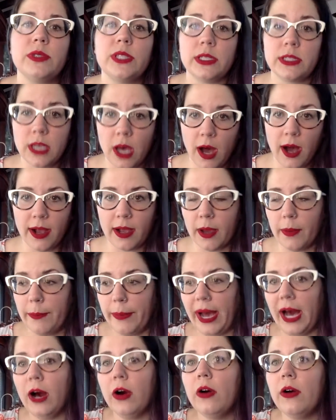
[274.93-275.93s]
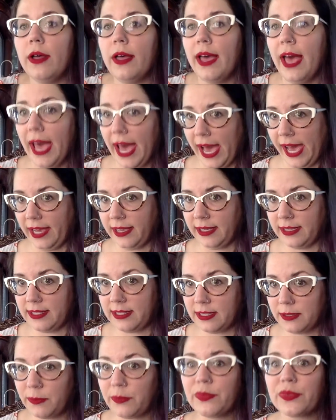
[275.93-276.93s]
to talk about
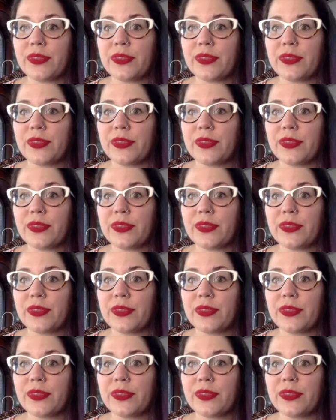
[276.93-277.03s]
X.